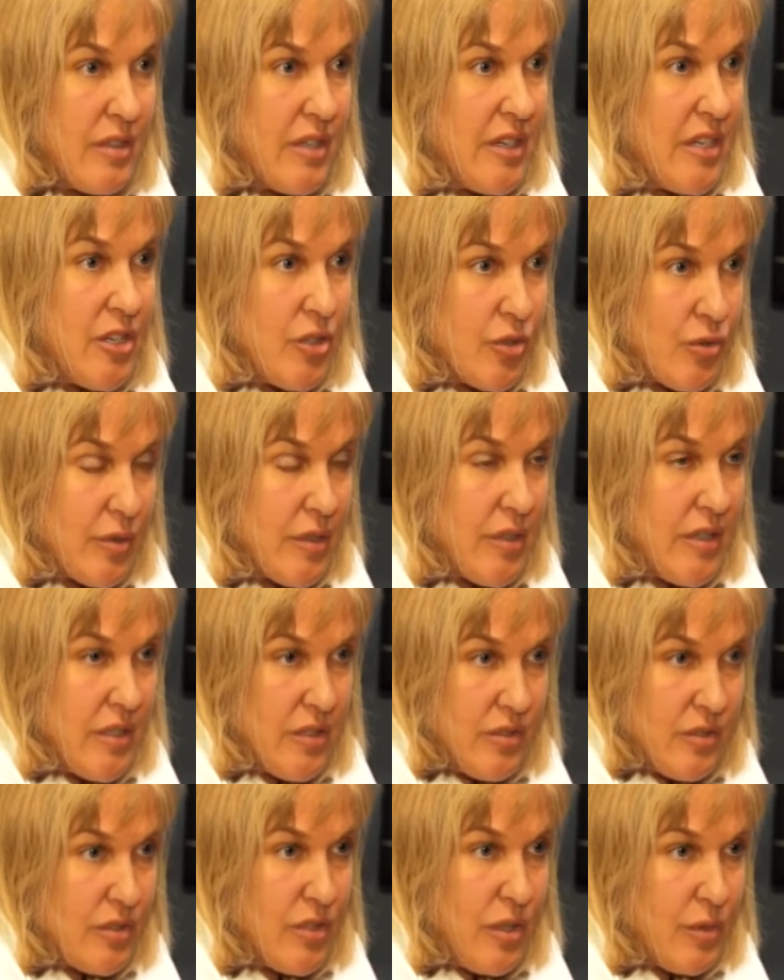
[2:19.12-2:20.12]
injury
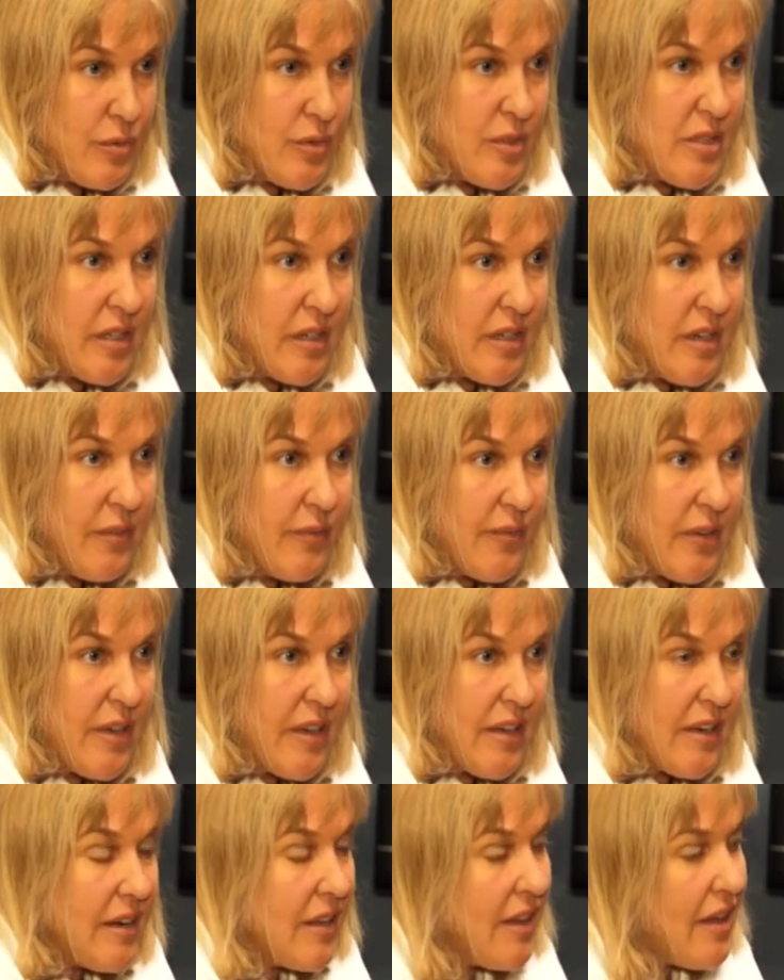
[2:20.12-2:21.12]
is so
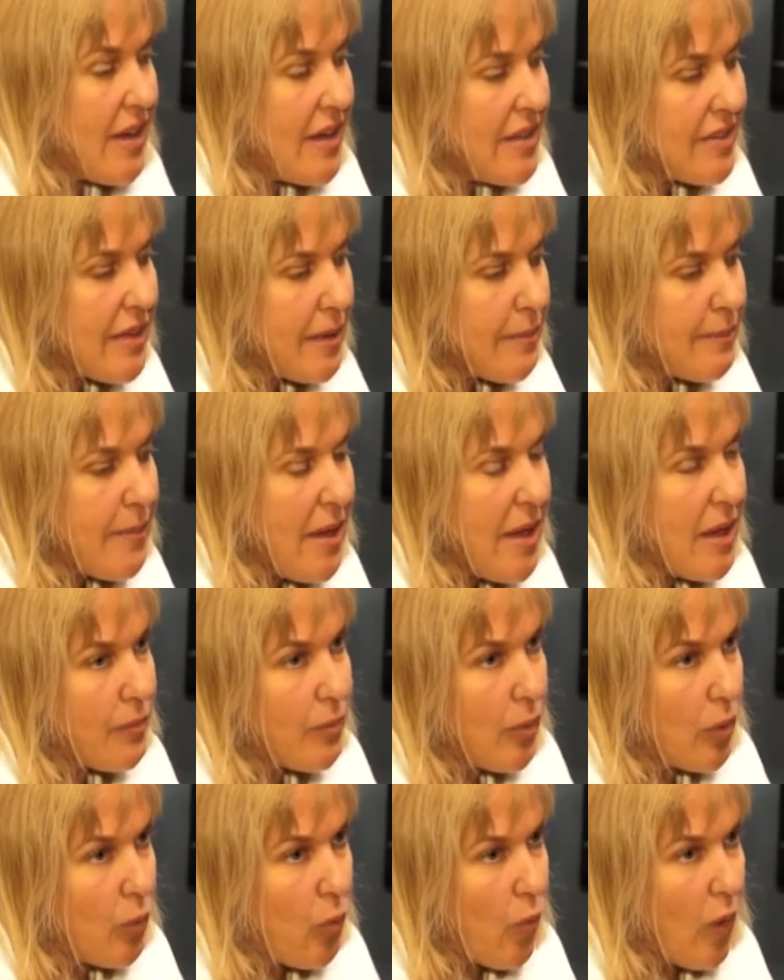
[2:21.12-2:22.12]
significant, they may
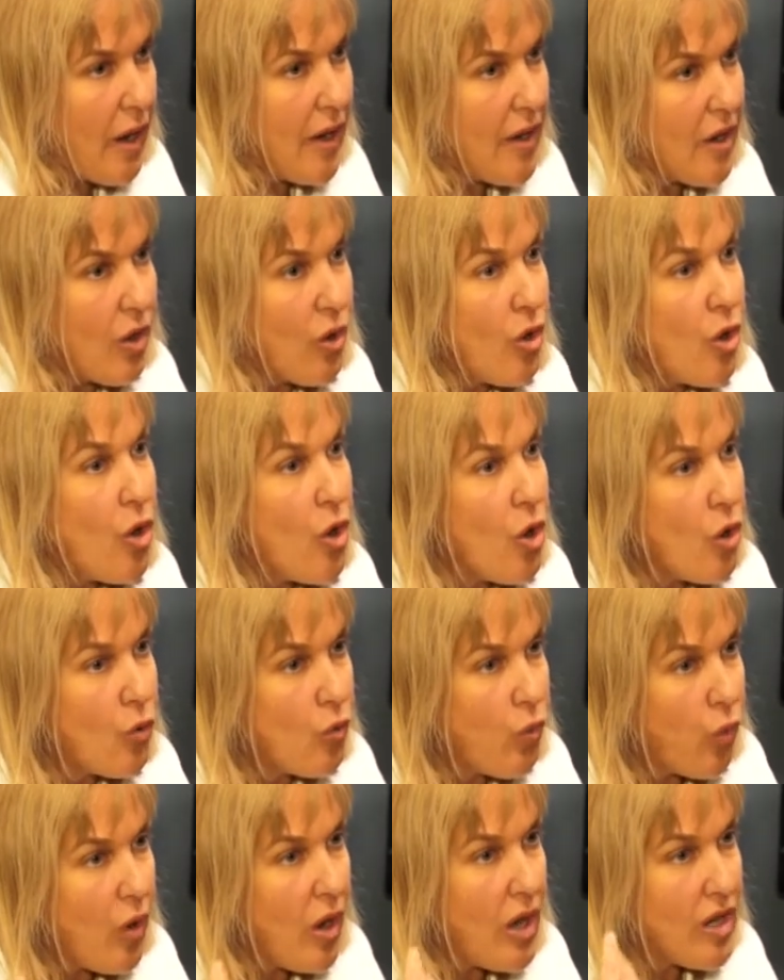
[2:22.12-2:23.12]
require
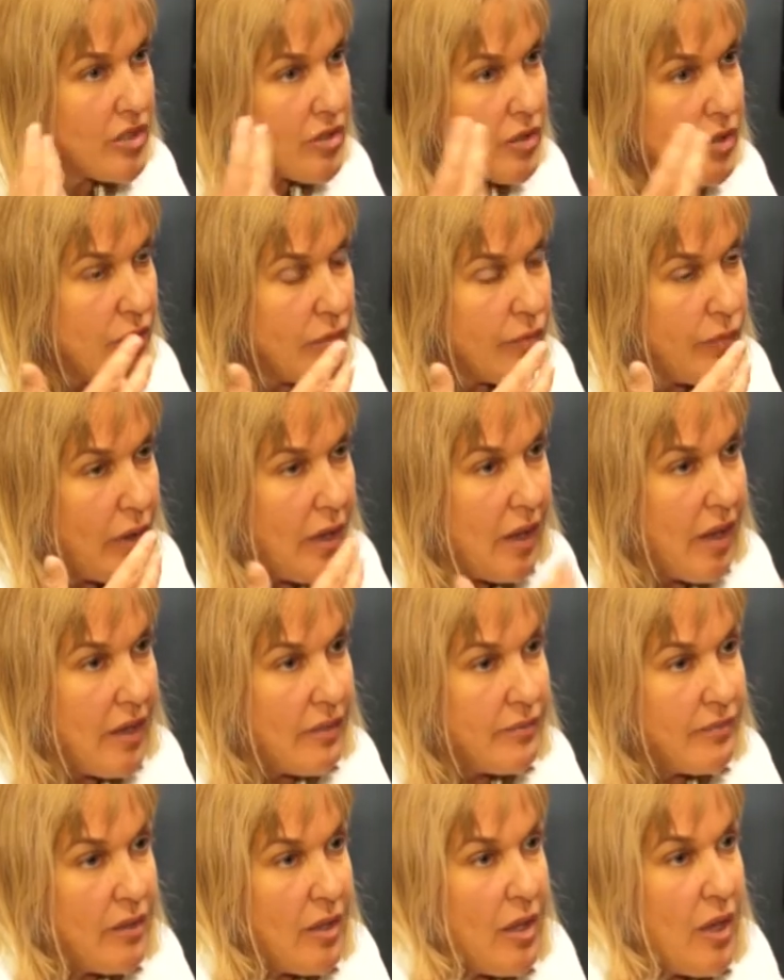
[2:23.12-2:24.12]
cross
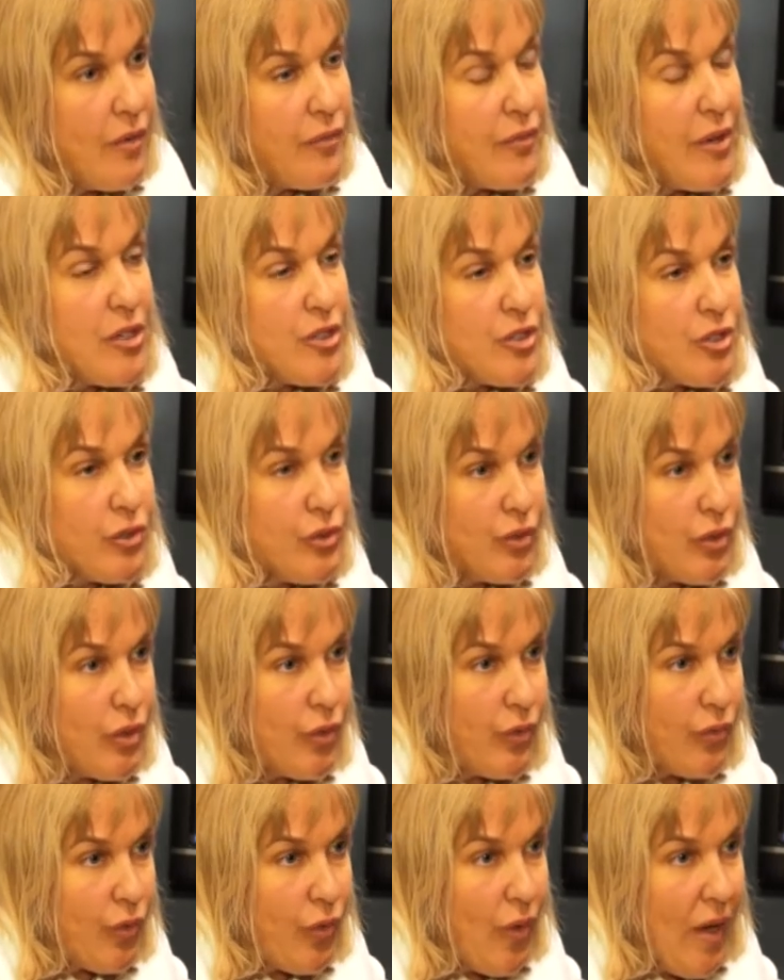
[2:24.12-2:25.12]
facial
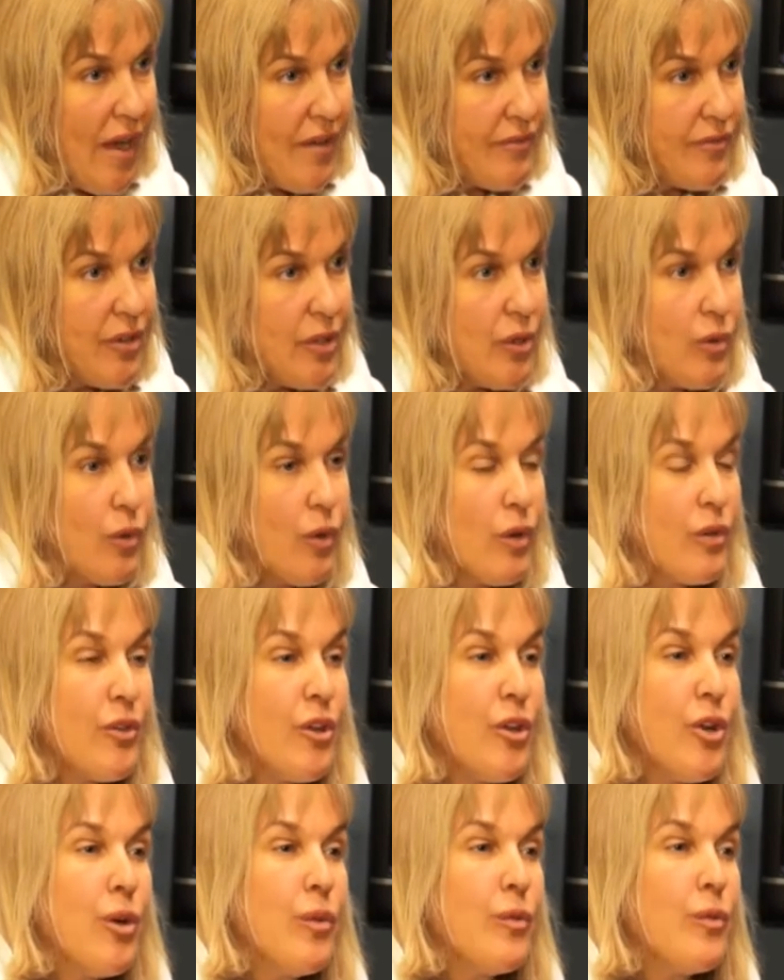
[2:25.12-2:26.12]
nerve grafting or
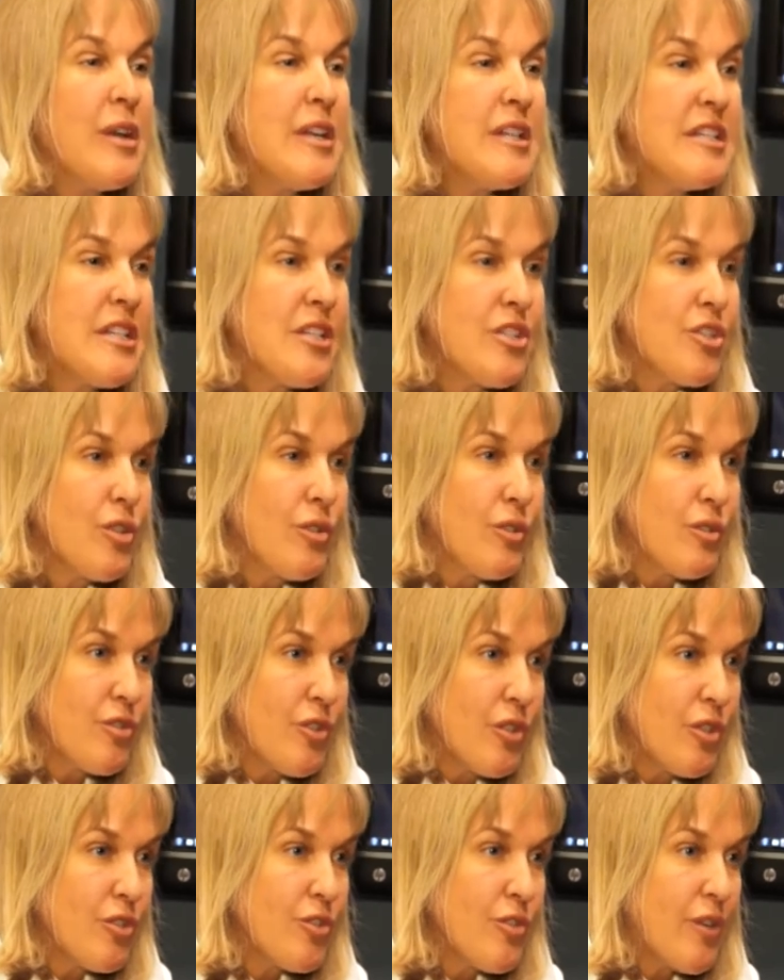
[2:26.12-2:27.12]
additional. You would take
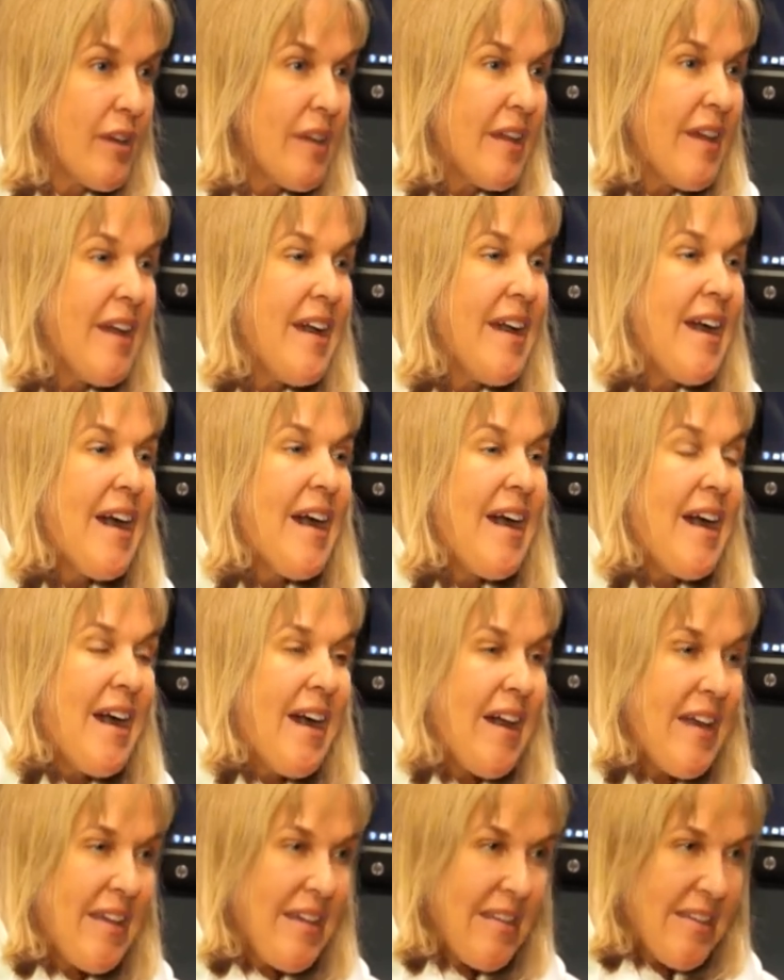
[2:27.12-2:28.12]
nerves from another
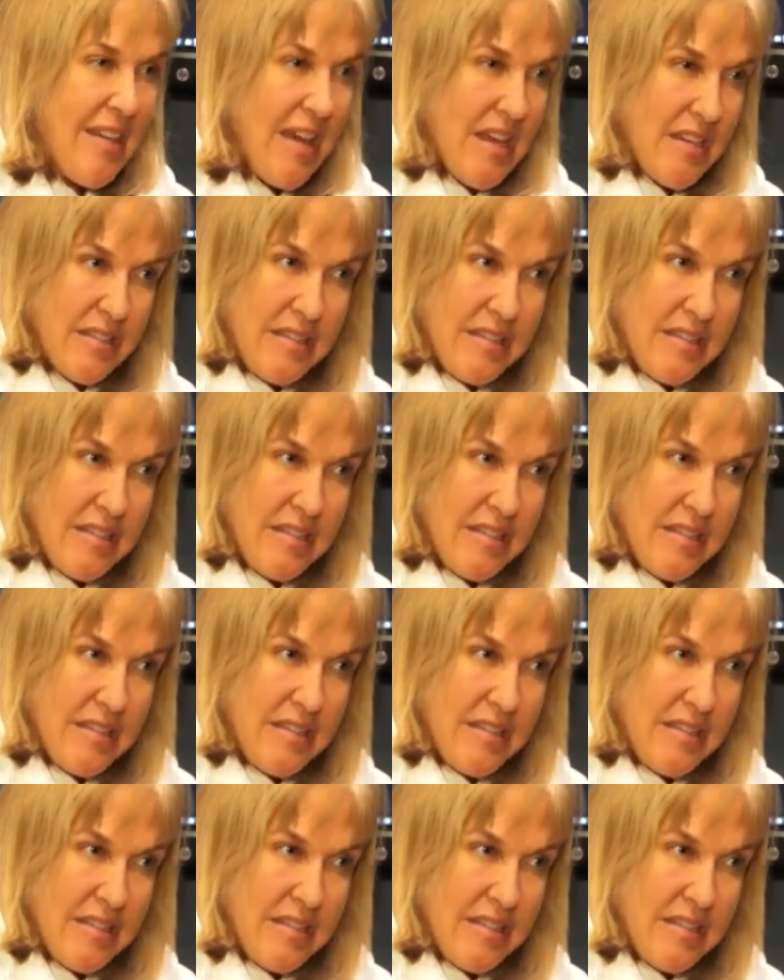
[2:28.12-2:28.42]
part of the body?